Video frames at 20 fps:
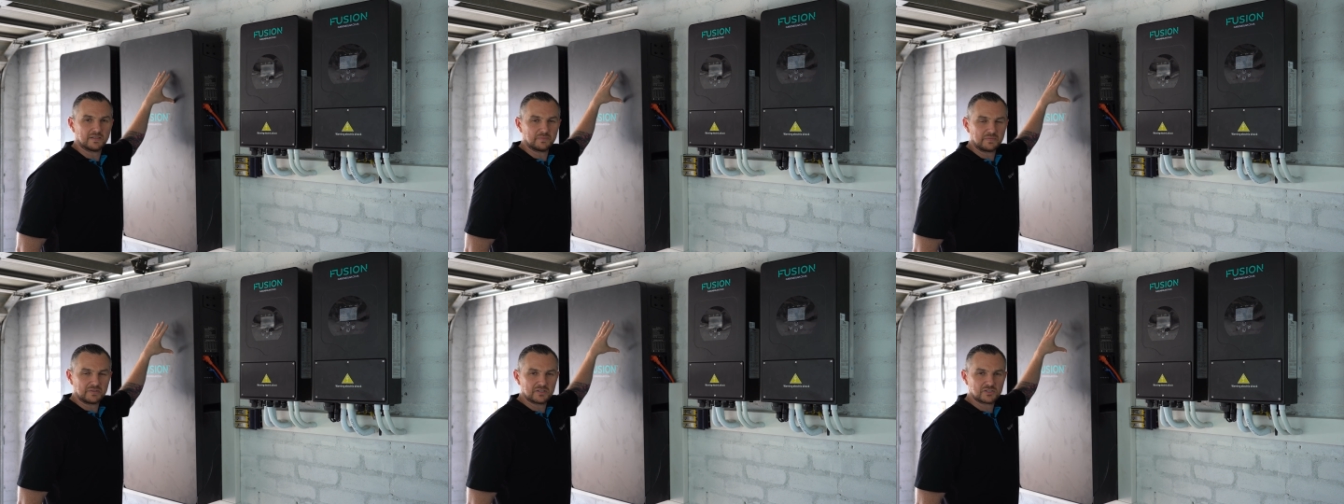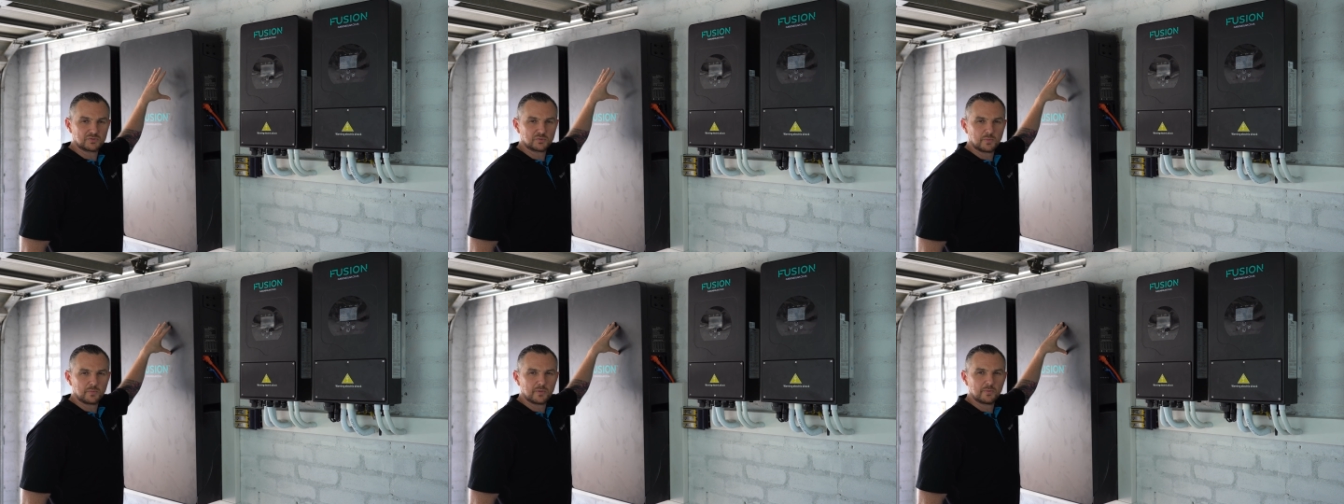I'm gonna
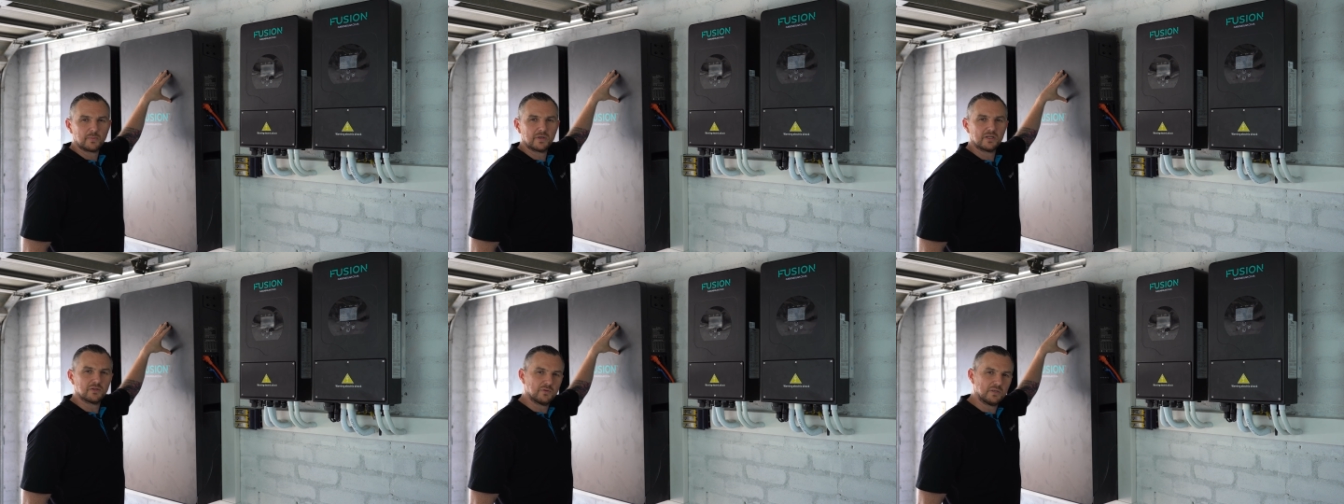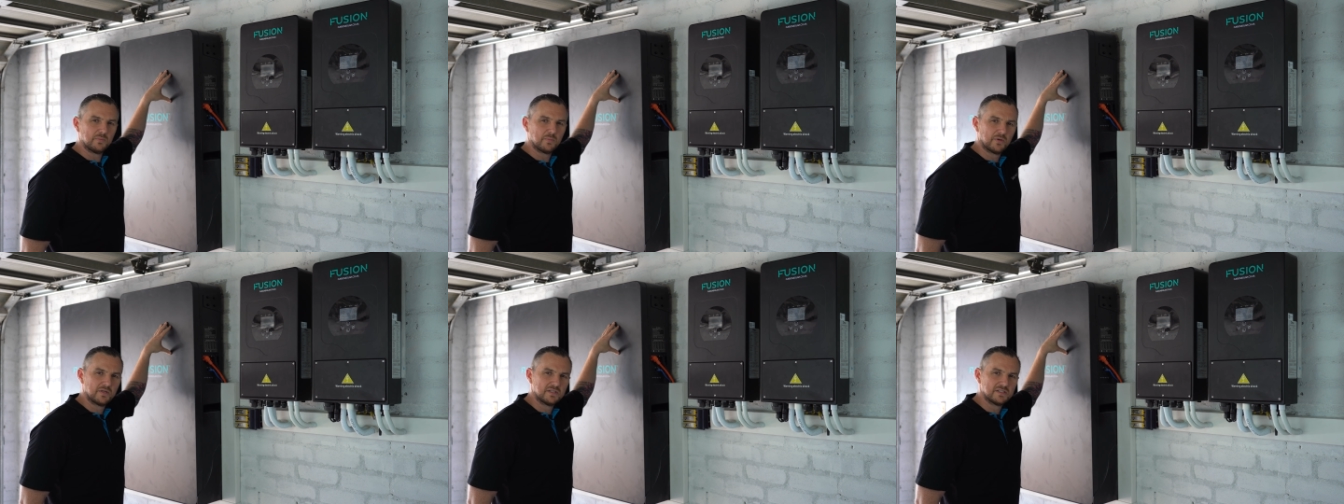swap up my
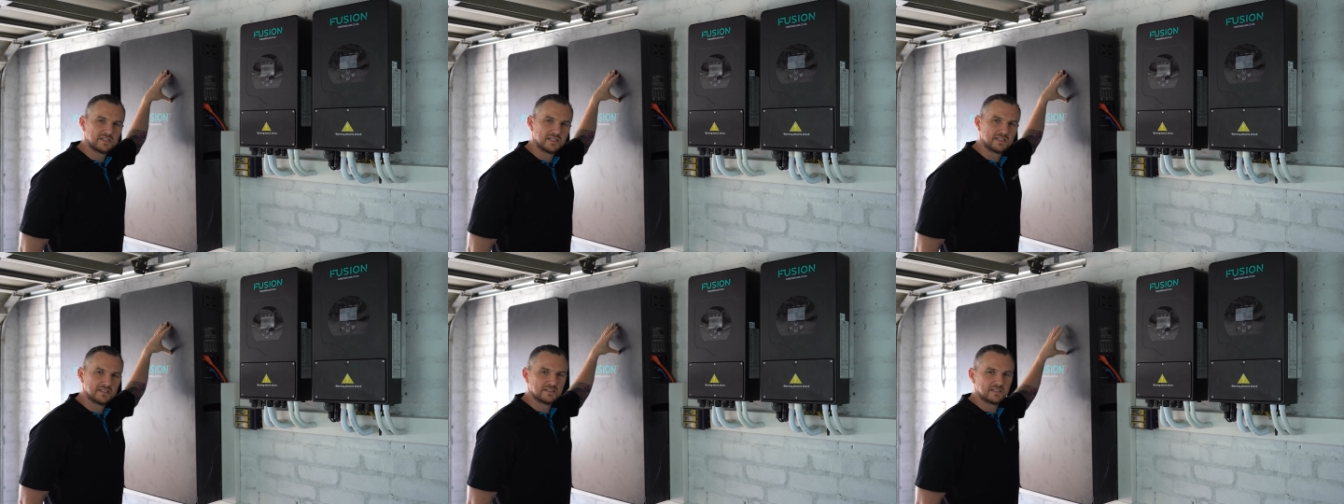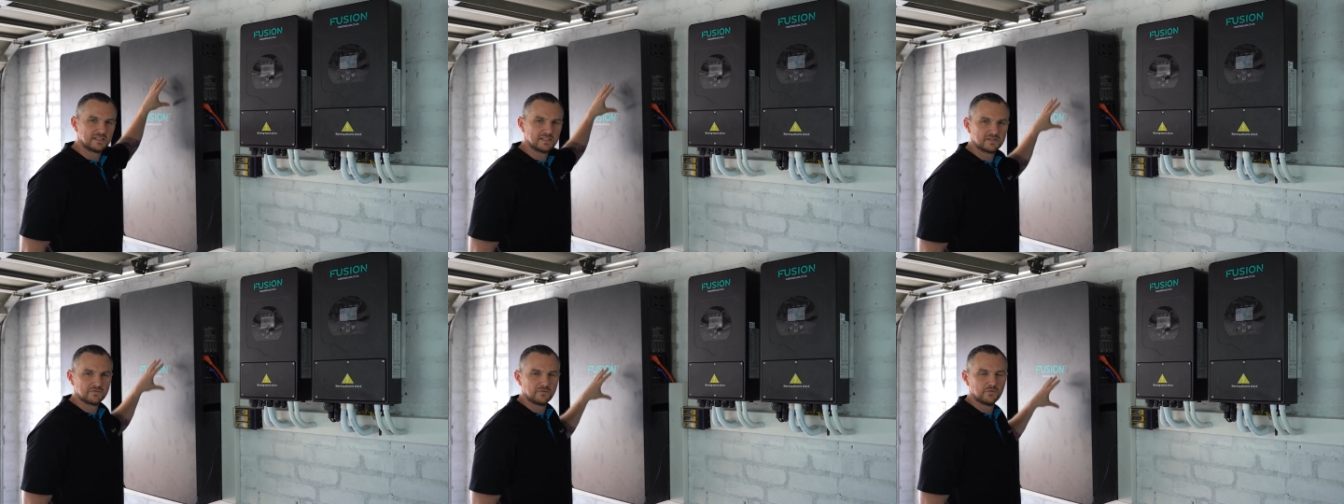
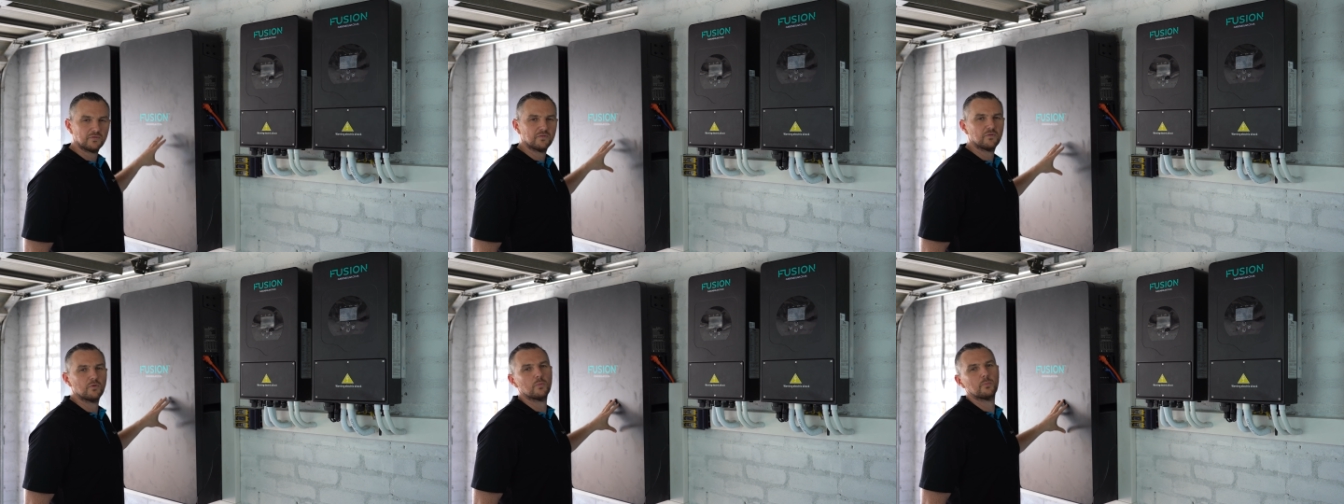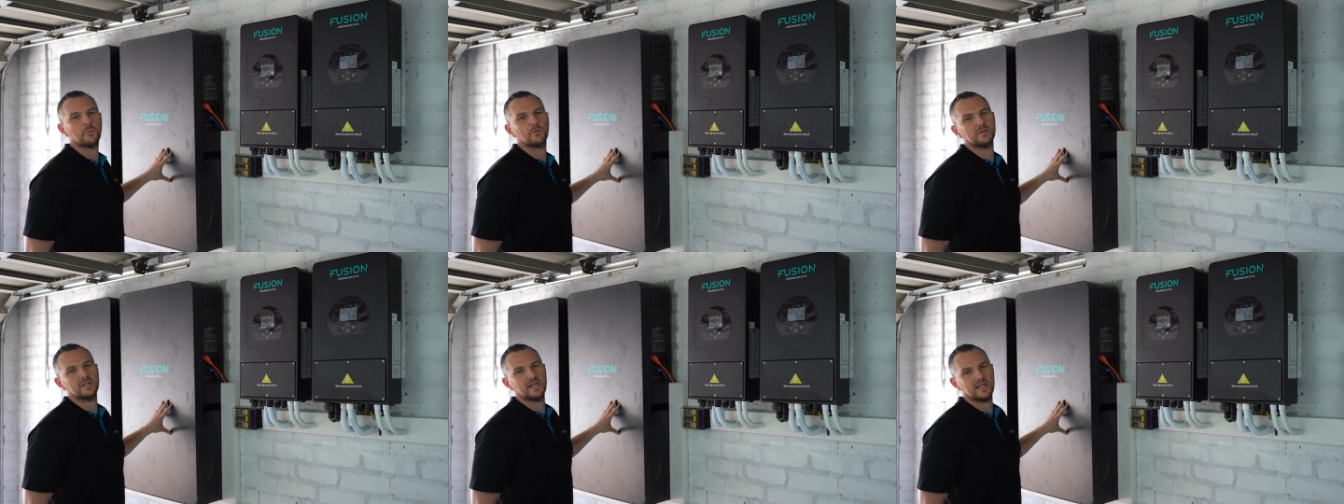3.6s for
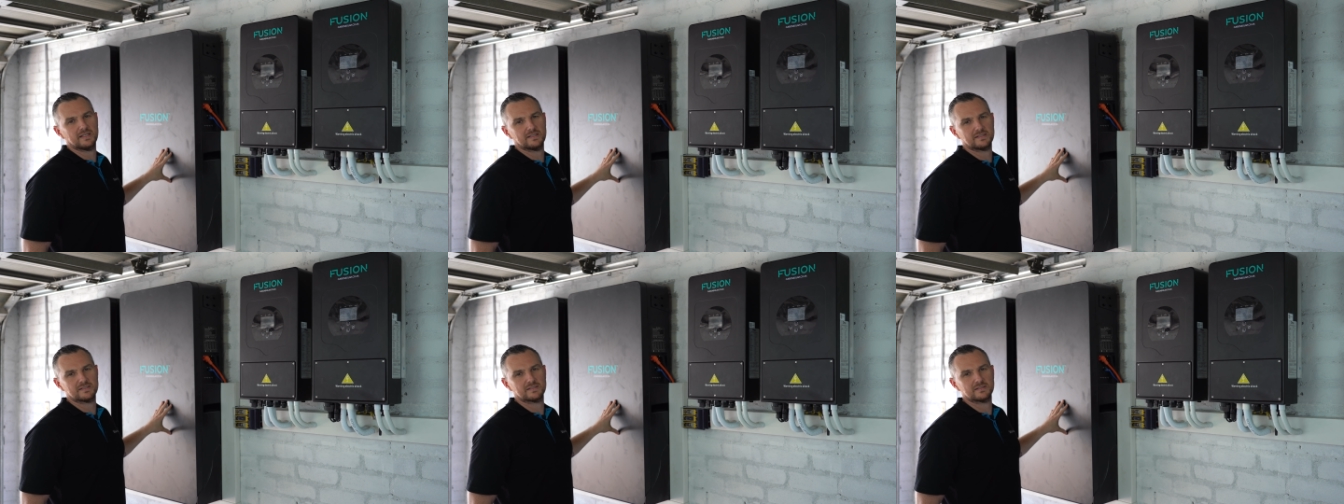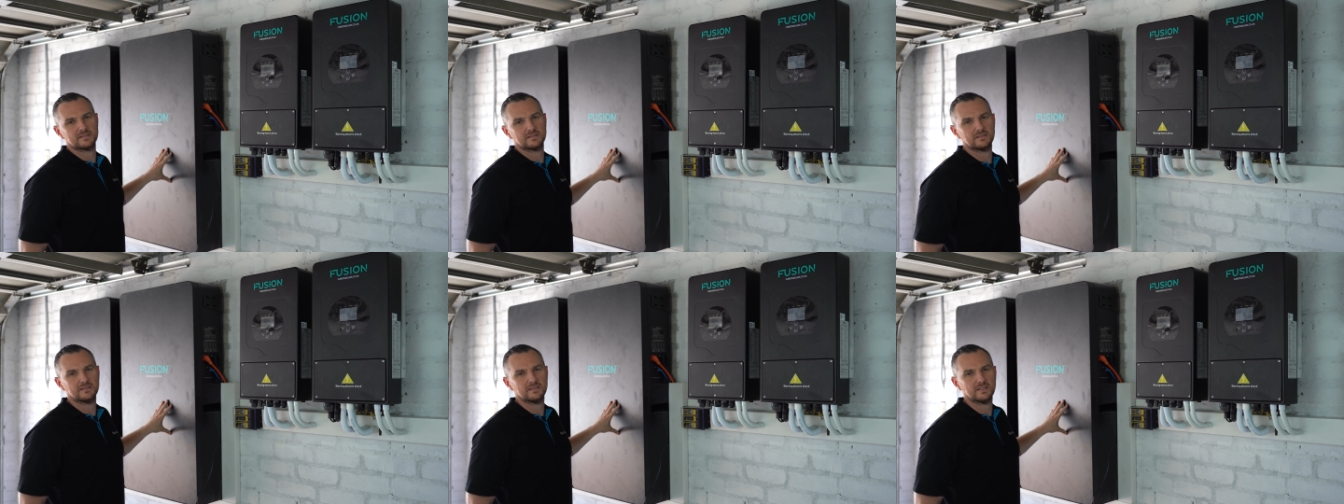
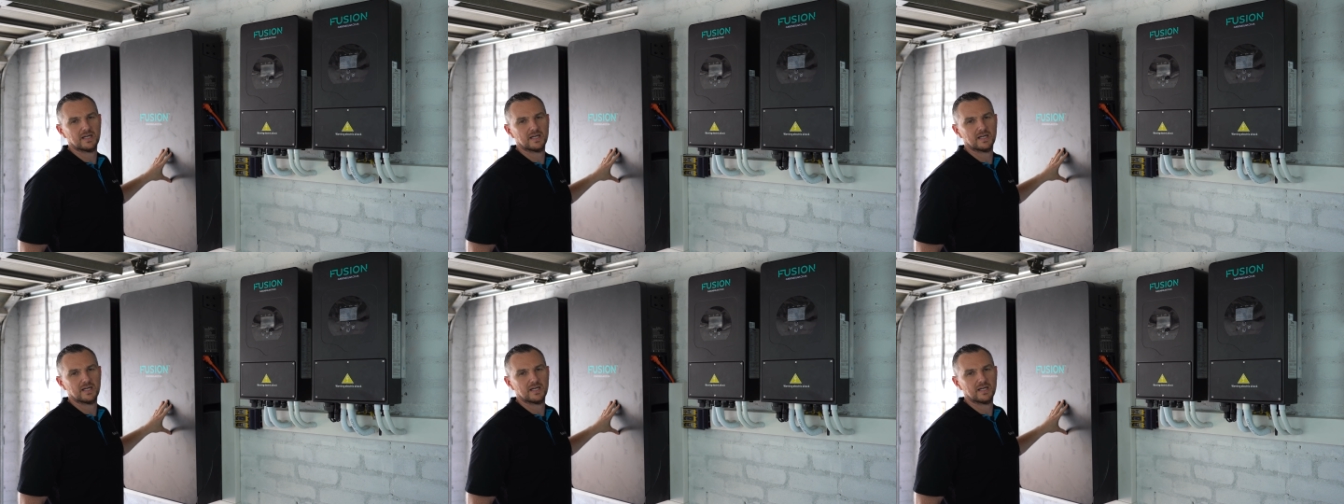4.8s.